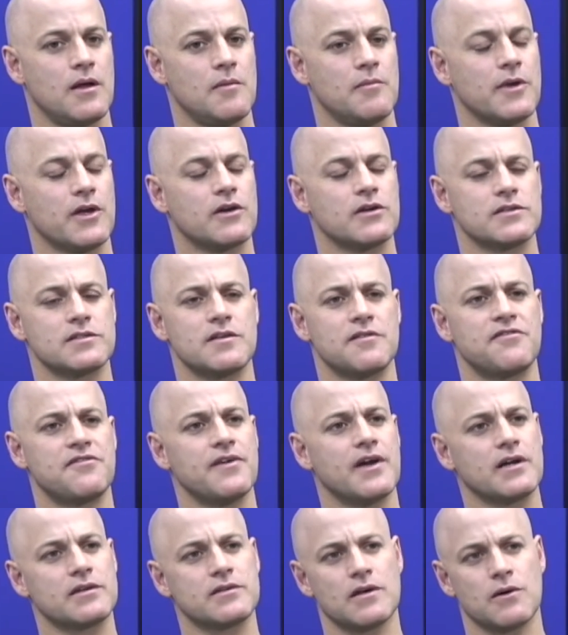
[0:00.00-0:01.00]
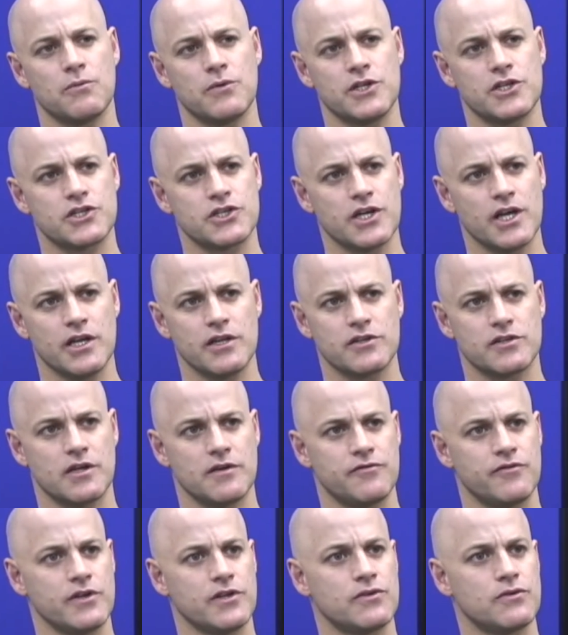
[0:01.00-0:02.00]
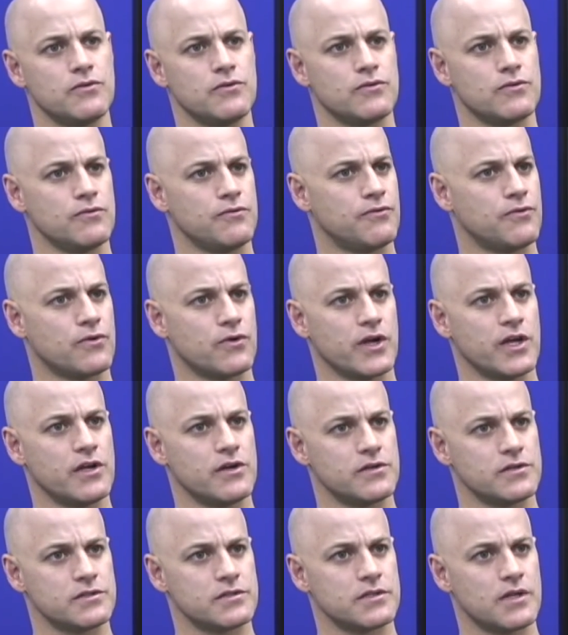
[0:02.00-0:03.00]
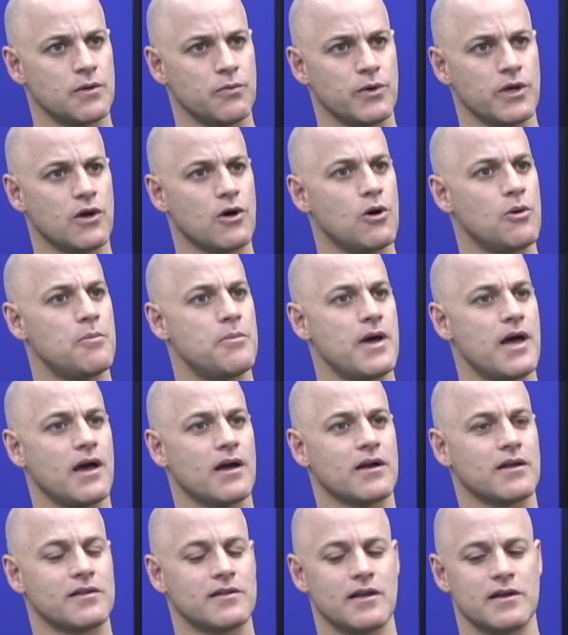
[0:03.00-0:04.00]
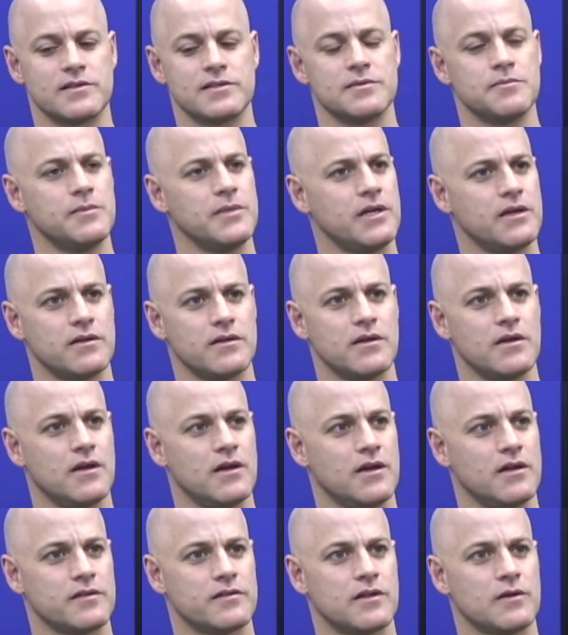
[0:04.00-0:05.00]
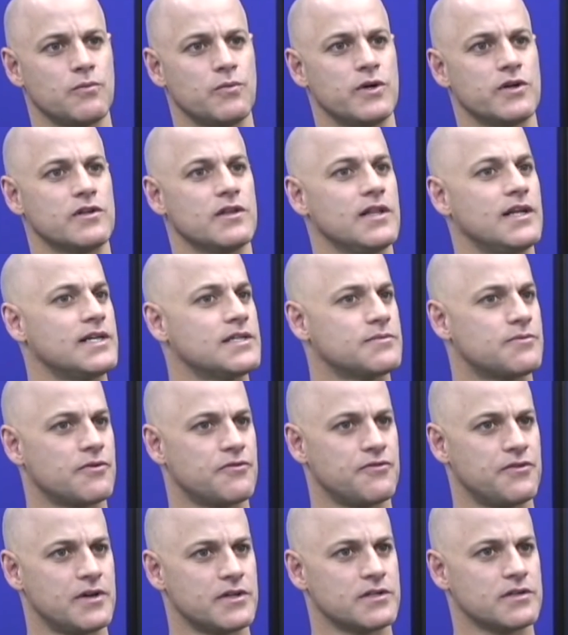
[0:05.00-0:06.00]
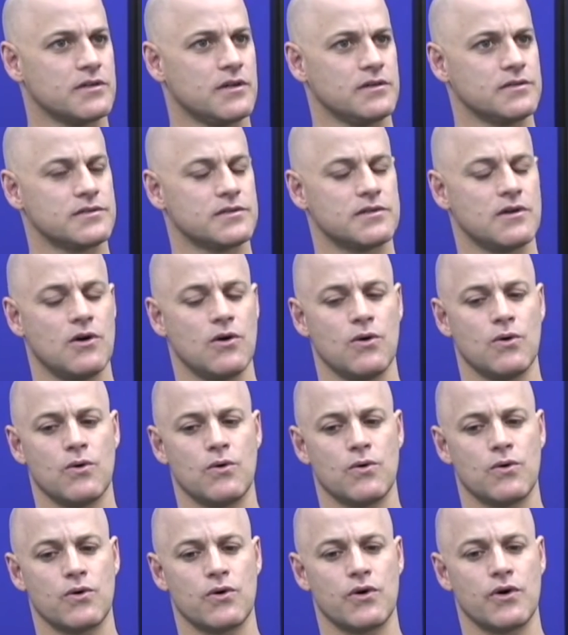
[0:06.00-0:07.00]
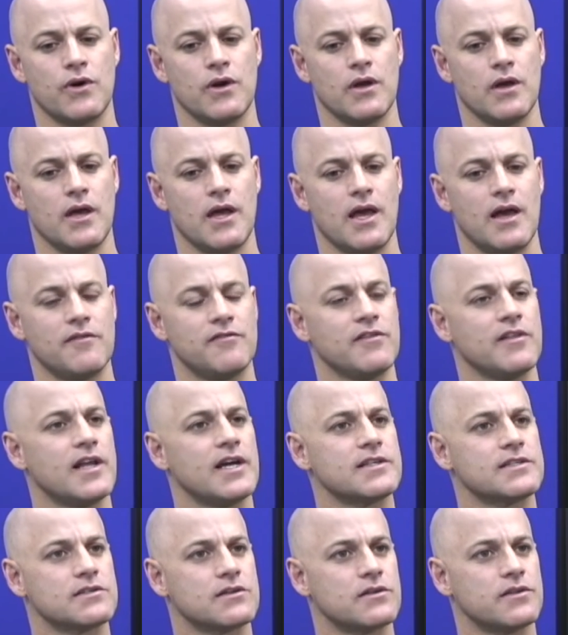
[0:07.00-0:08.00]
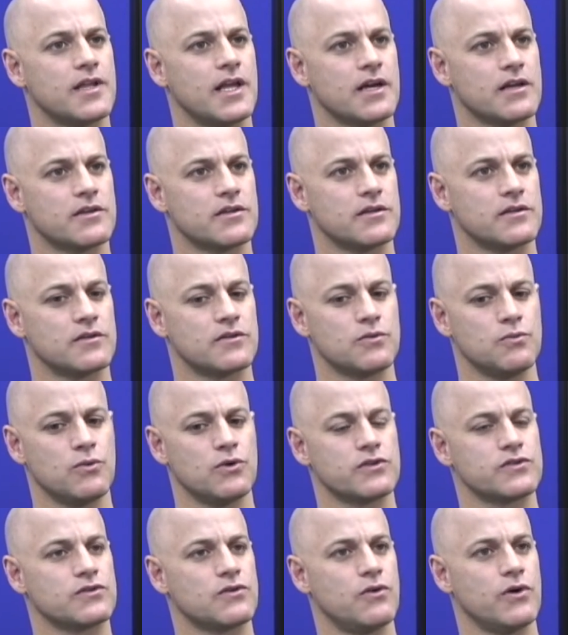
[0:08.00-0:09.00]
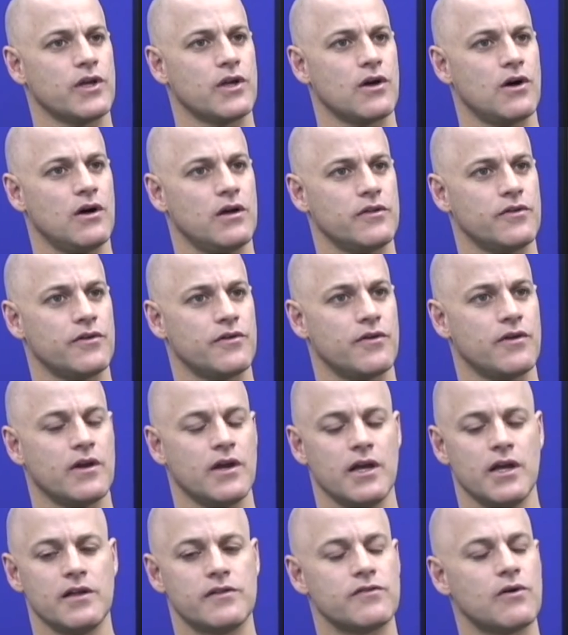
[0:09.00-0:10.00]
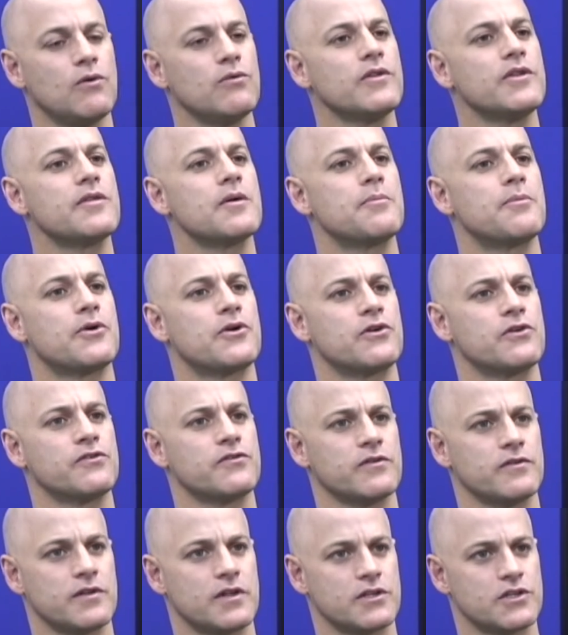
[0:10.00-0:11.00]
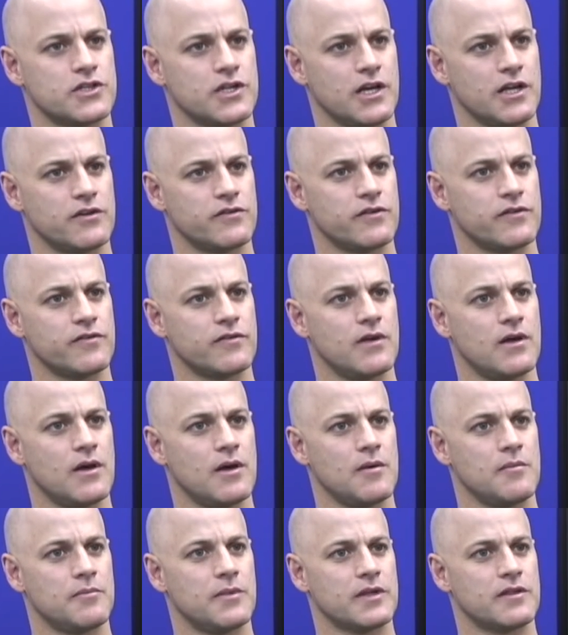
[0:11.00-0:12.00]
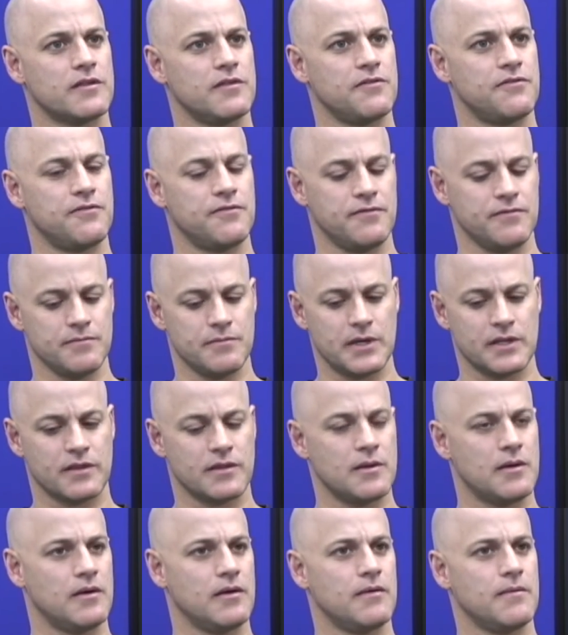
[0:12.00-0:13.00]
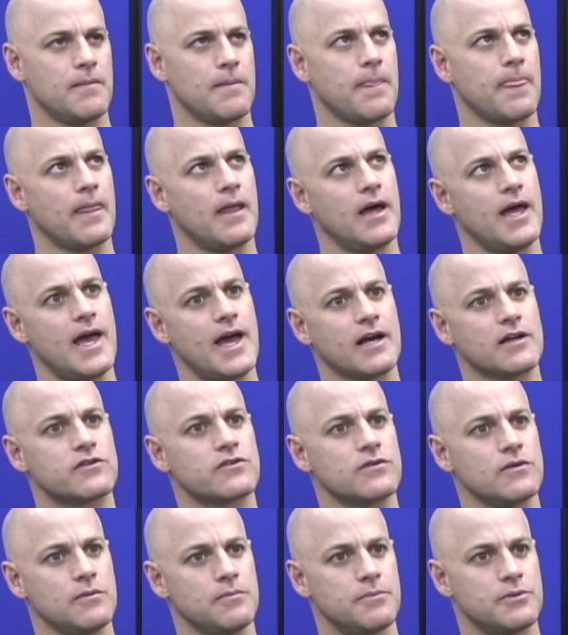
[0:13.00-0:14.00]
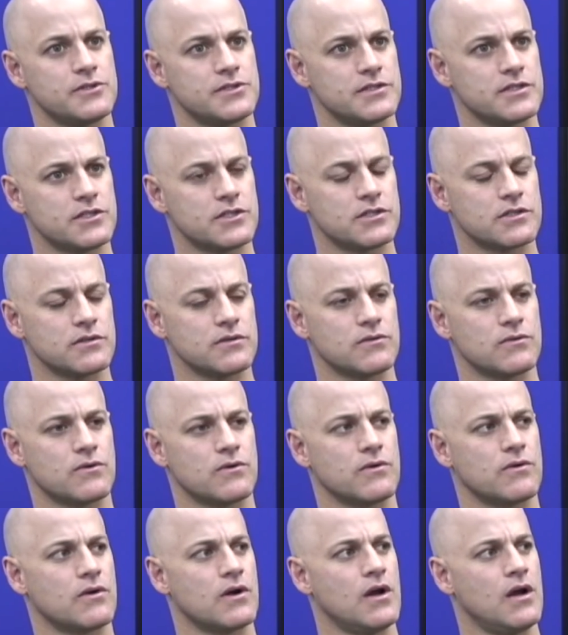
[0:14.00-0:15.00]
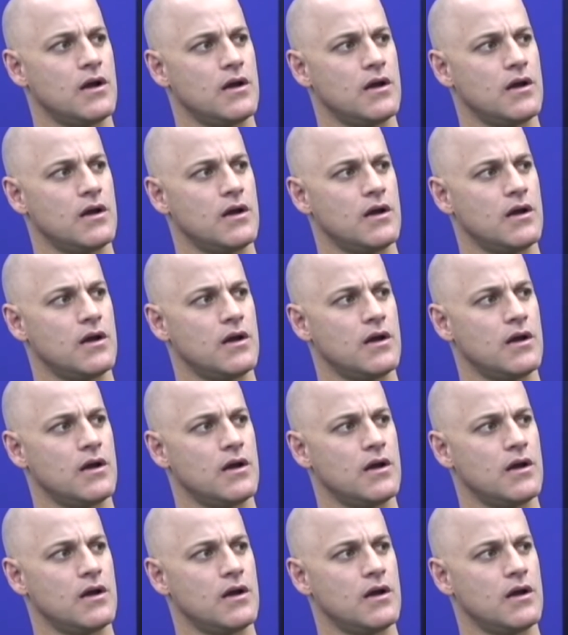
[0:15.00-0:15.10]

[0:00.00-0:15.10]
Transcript: Because the fact that we change every 2 to 4 years and we go back doesn't mean that we're less professionals or have less connection to what's going on here. It's only the person that changes, but the actual position or